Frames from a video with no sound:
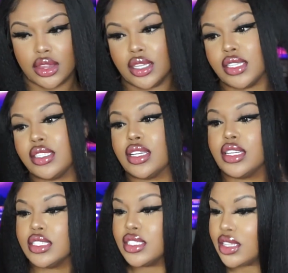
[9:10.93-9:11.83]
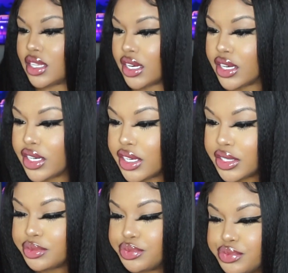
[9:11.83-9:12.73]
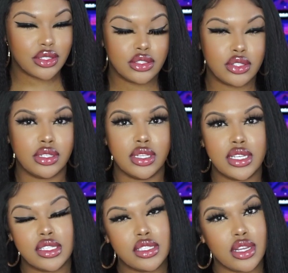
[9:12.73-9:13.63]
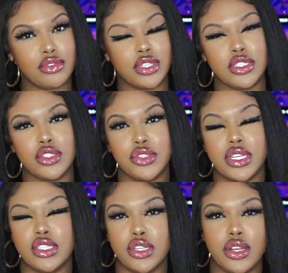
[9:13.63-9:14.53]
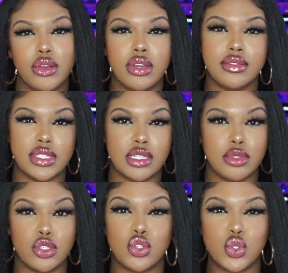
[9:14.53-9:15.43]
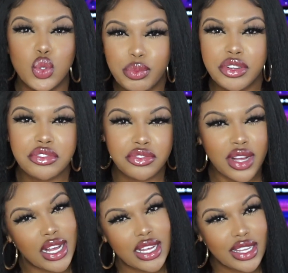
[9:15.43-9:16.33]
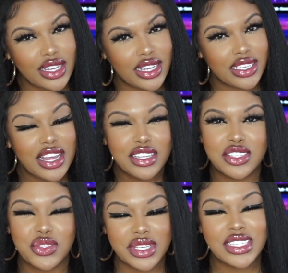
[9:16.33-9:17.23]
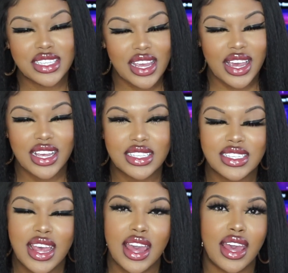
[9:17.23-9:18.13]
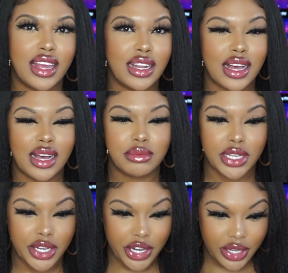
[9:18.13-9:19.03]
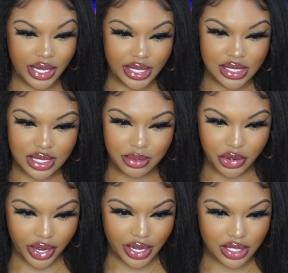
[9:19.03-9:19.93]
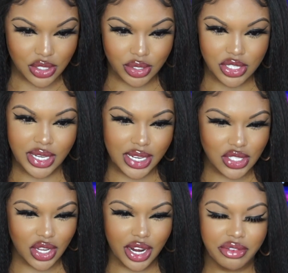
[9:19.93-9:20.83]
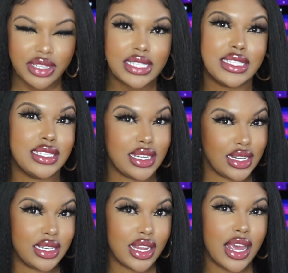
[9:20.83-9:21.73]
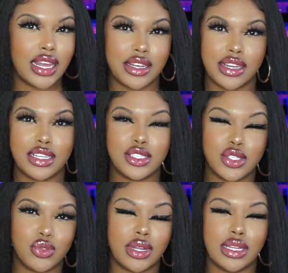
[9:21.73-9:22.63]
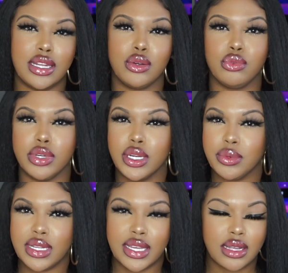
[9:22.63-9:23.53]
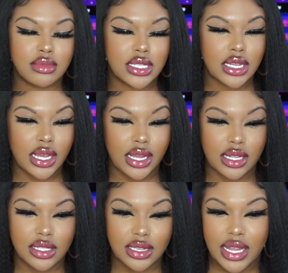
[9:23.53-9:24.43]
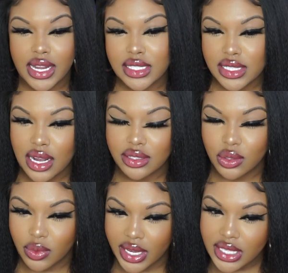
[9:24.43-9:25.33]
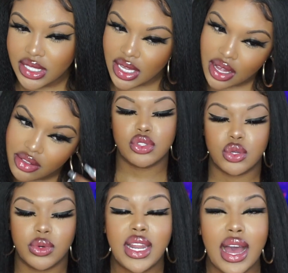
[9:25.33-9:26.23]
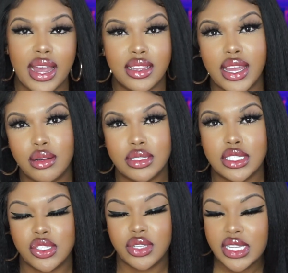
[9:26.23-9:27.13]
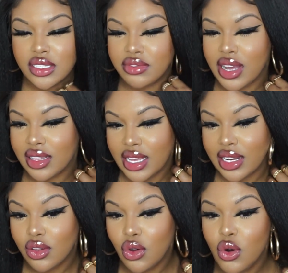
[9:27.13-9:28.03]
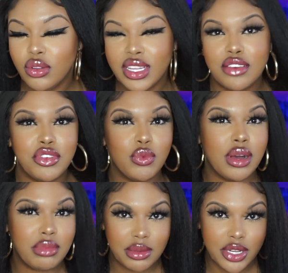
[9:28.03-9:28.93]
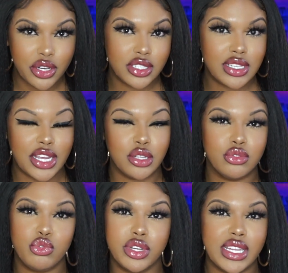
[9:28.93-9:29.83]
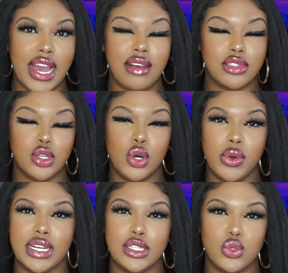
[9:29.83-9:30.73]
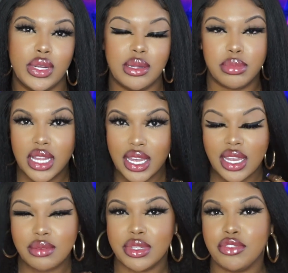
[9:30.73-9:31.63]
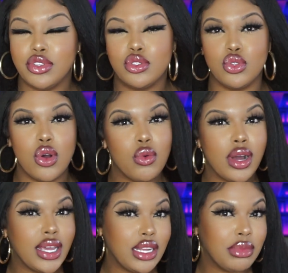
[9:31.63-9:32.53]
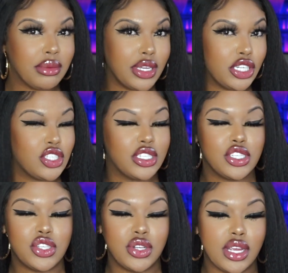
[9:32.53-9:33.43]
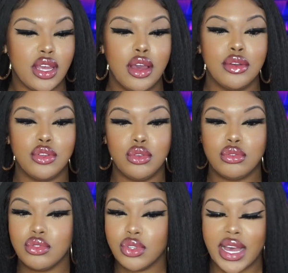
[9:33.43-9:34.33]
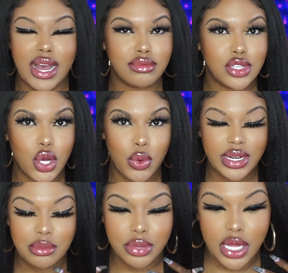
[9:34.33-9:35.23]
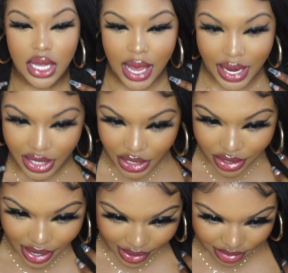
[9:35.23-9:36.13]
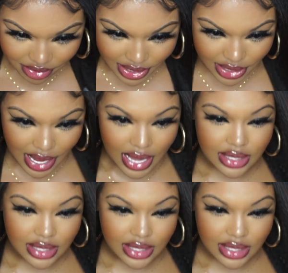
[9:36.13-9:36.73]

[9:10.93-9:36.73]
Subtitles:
this is their, so the lace itself on this unit is their new invisible super fine Swiss lace, and the hairline is upgraded. So as you guys saw, I really didn't need to do a lot of work when it came to like laying down the wig itself. So what I like with this unit is the fact that only if you want baby hairs that you really have to go in and do any plucking, but if you don't want any baby hairs on this unit, you do not have to go in and pluck any hair out of it.